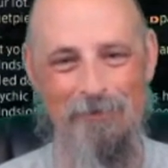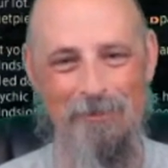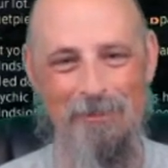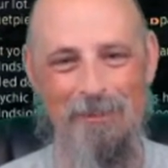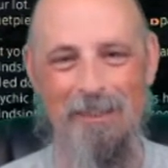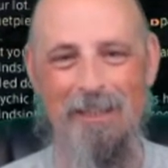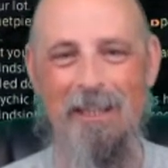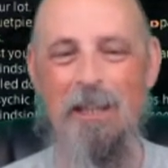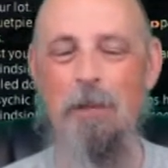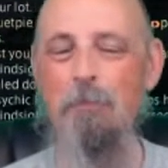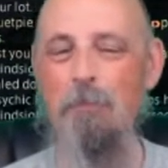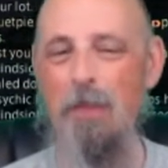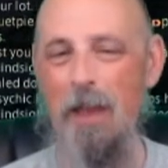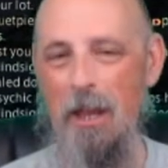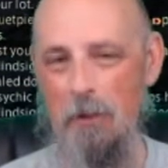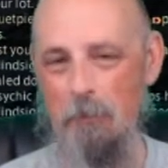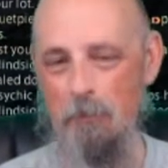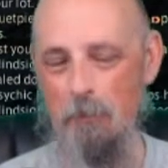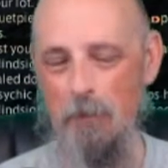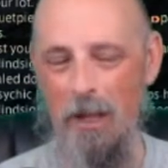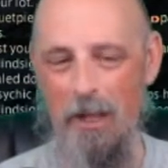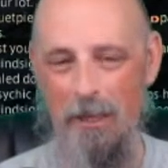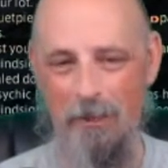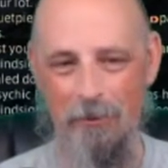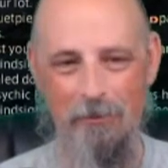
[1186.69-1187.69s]
keep that in
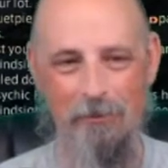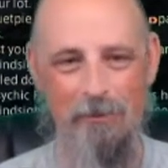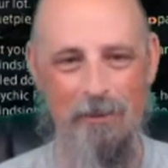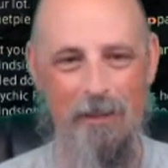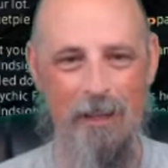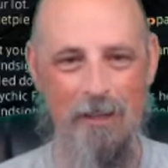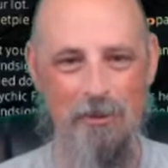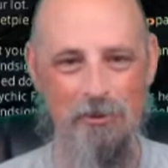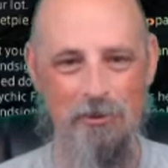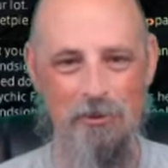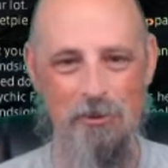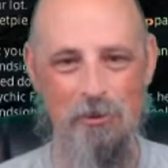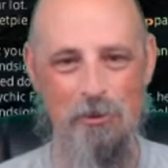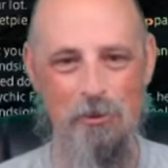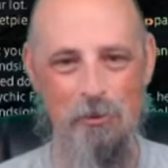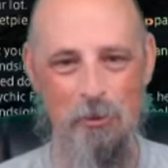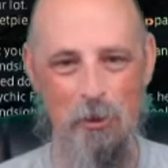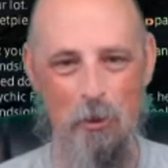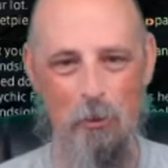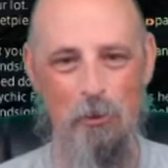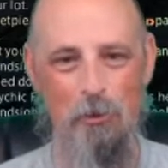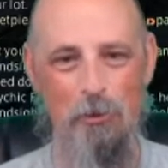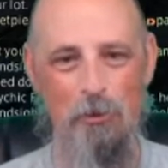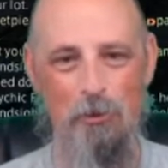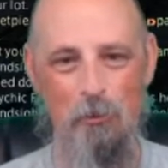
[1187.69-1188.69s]
mind as you go
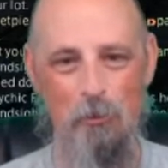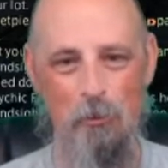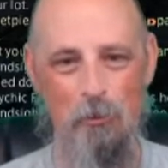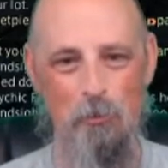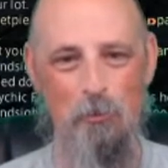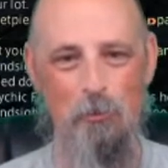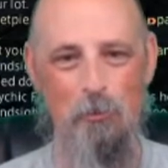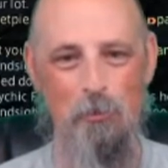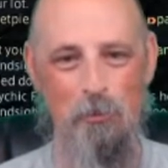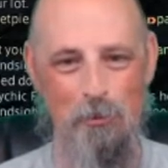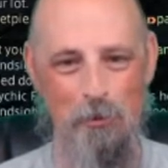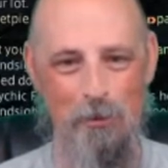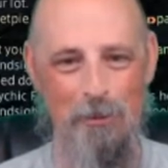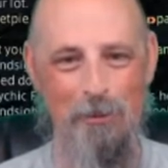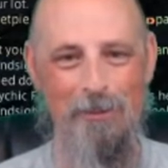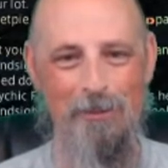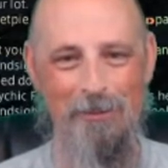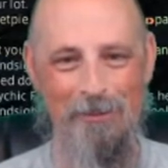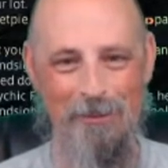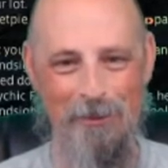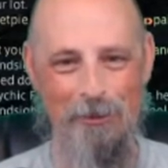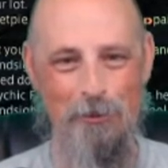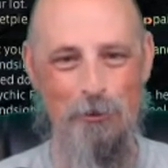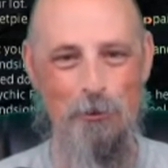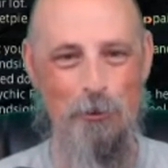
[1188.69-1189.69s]
through
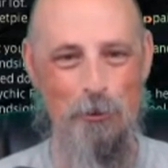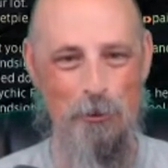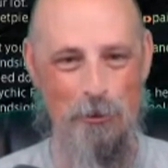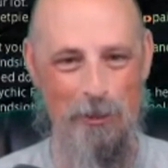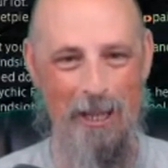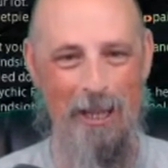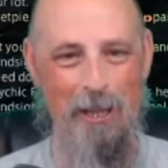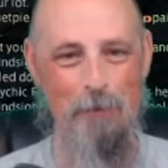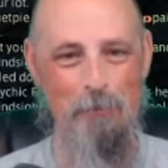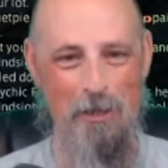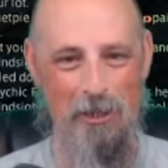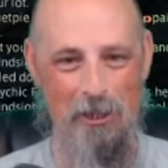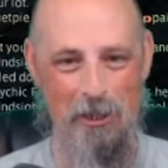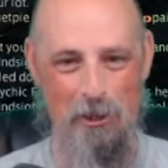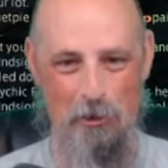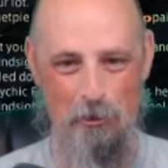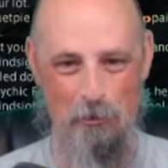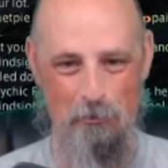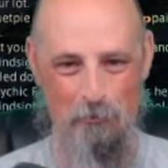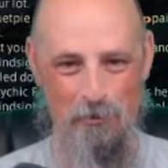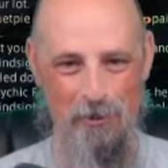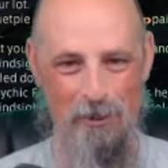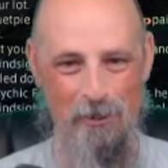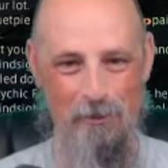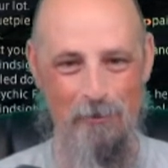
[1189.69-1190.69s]
your gaming
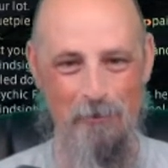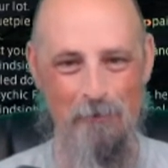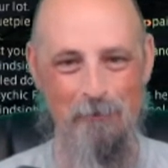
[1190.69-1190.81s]
career.